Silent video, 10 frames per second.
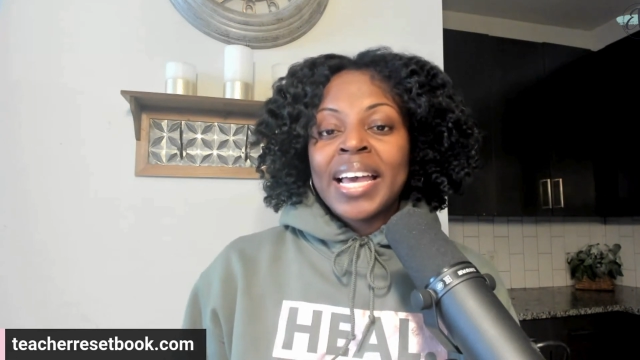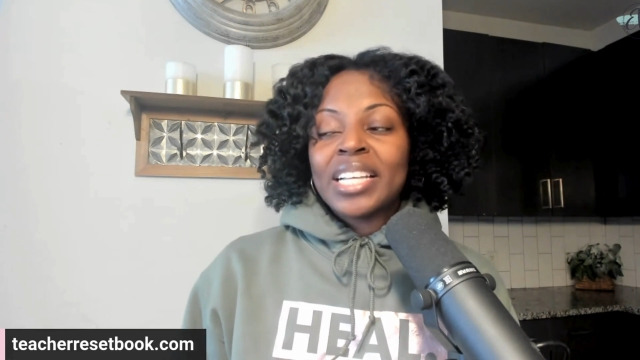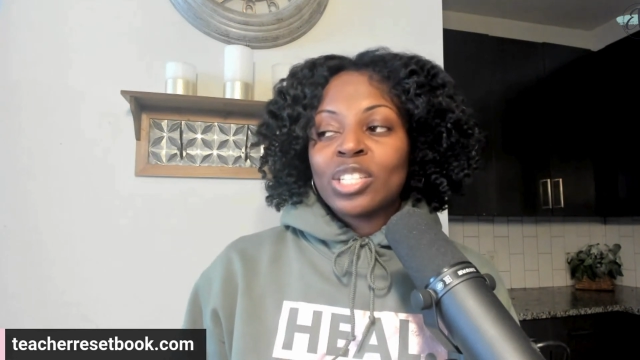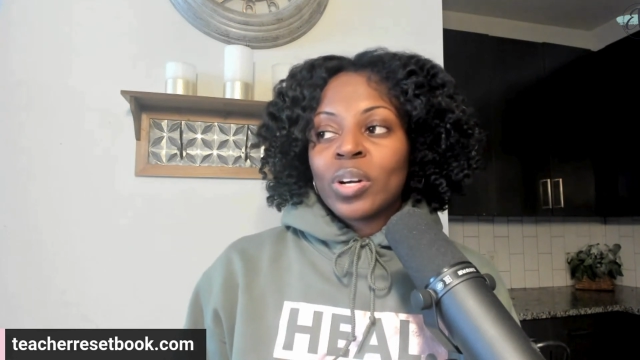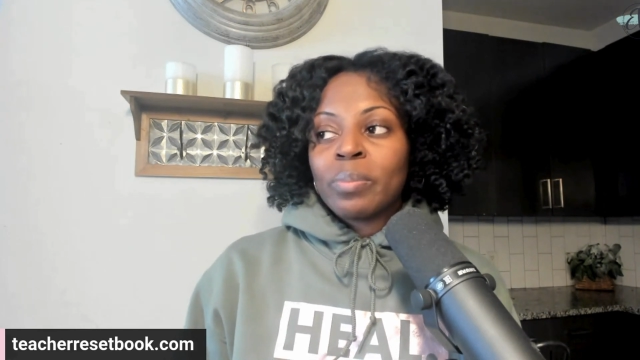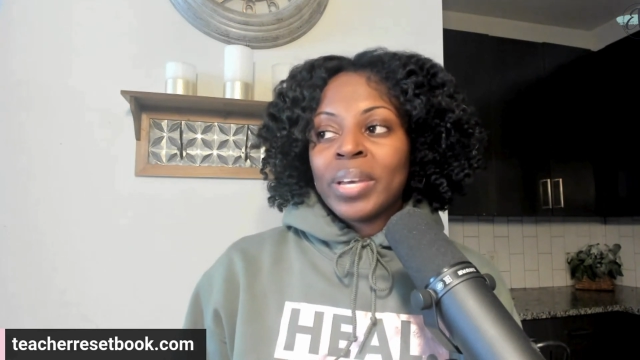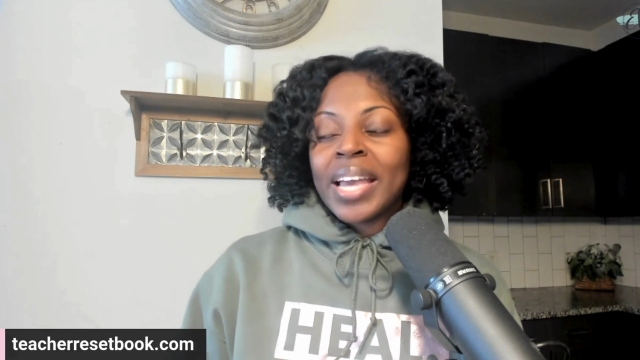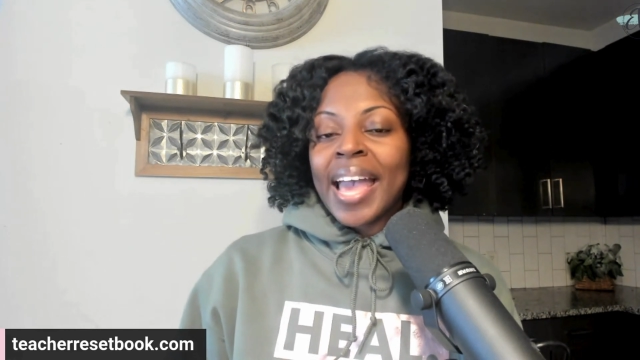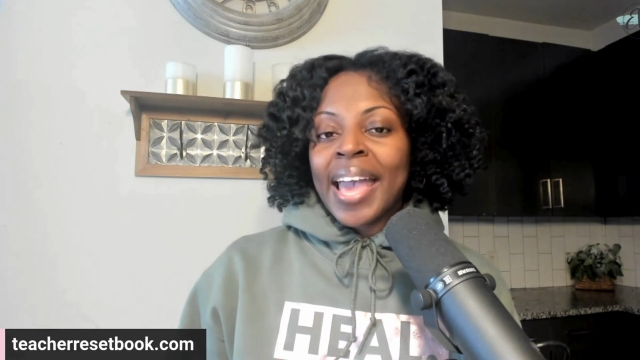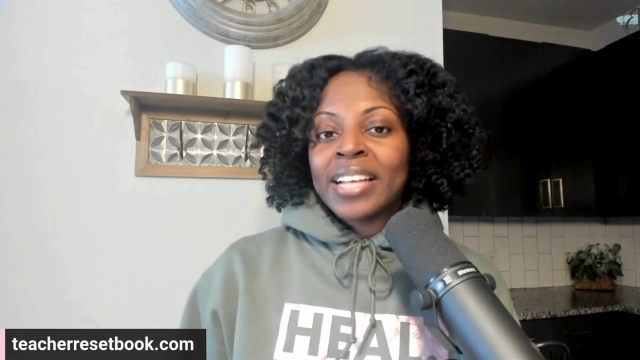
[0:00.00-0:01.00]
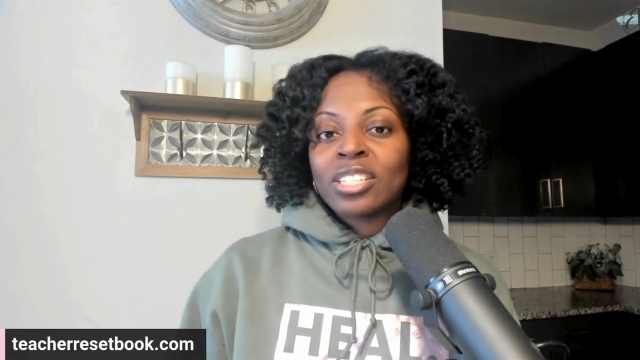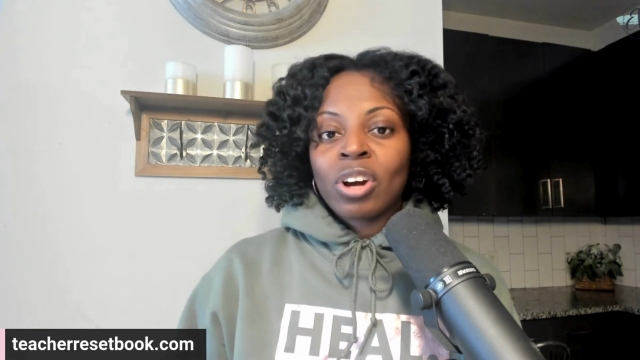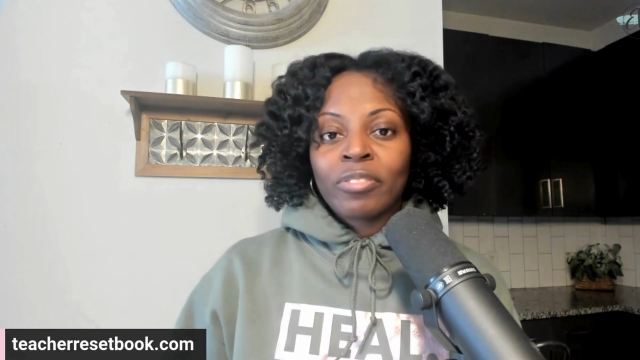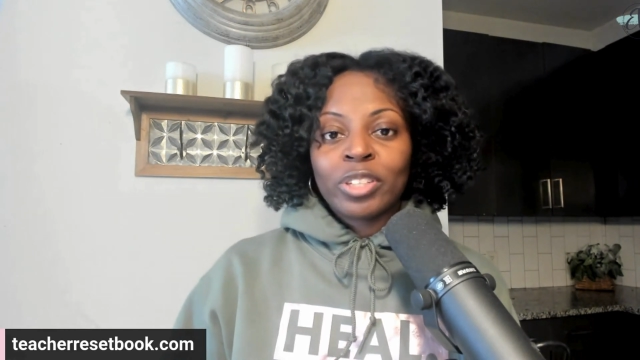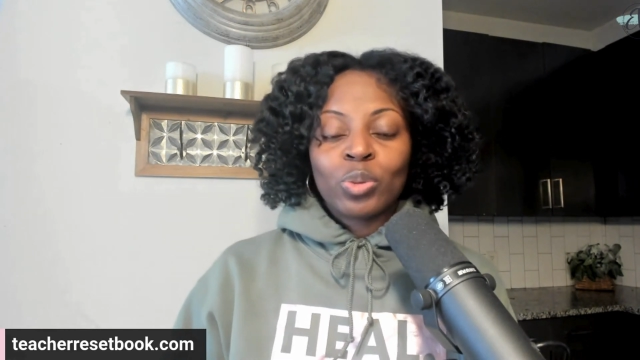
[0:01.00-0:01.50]
is going to be a head
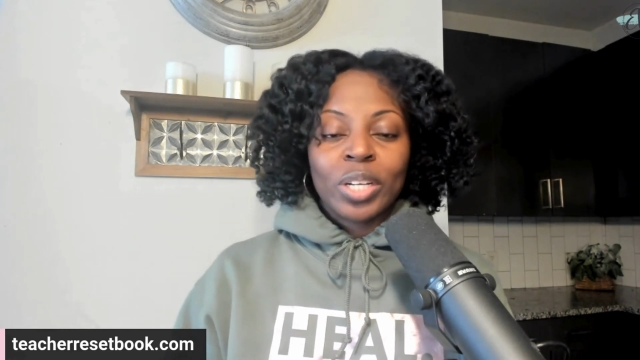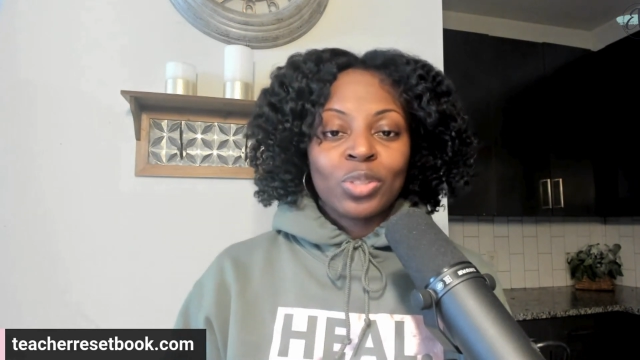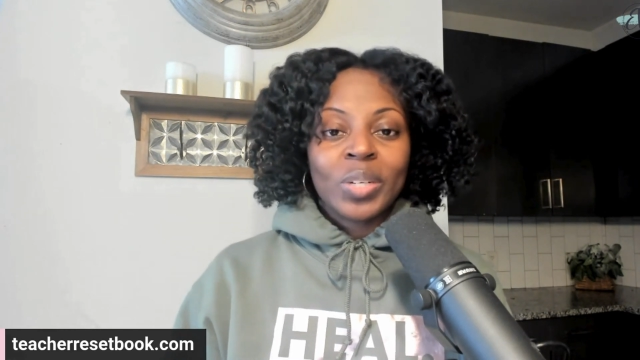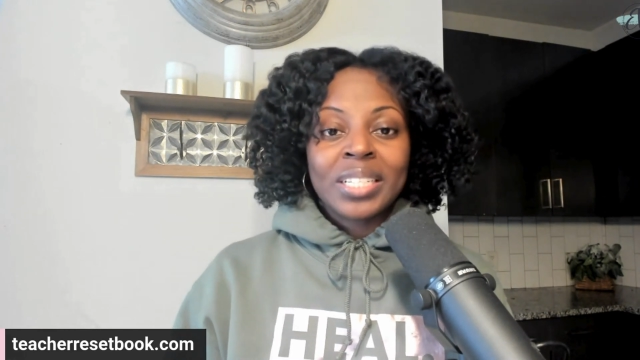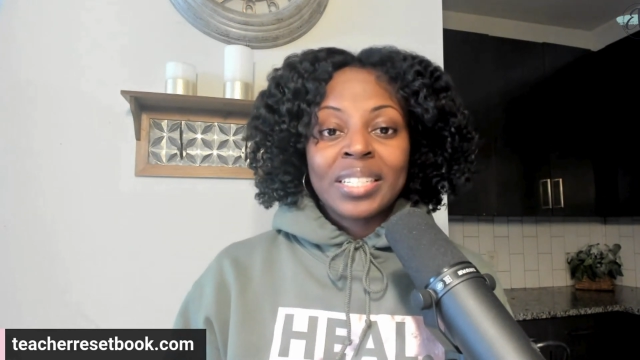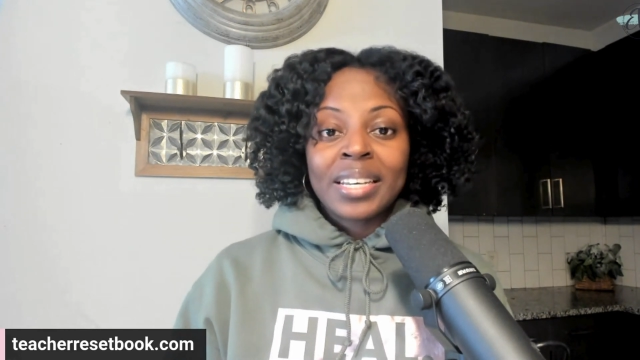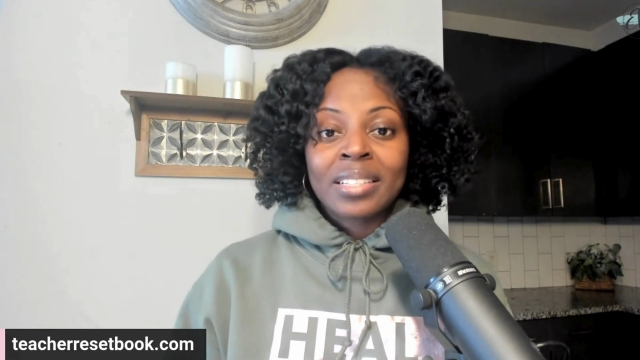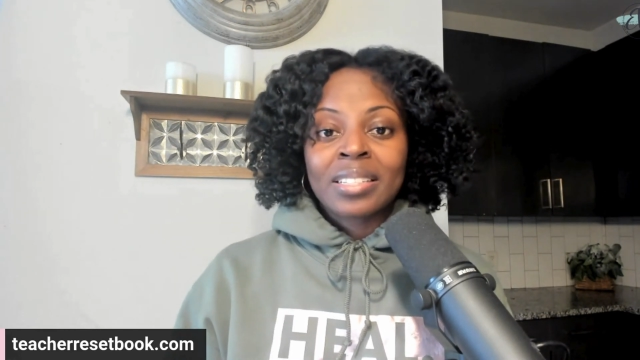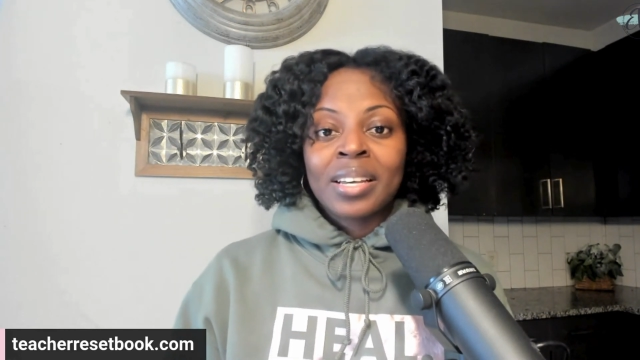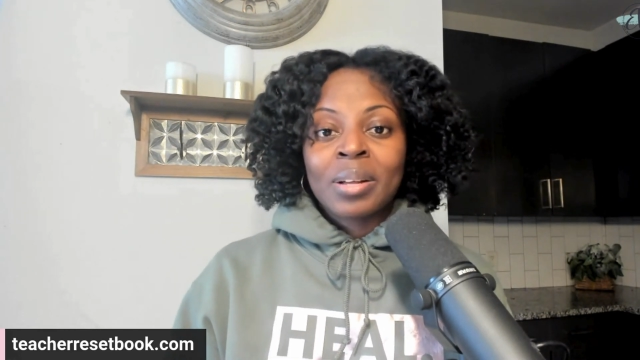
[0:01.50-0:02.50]
start for 2026.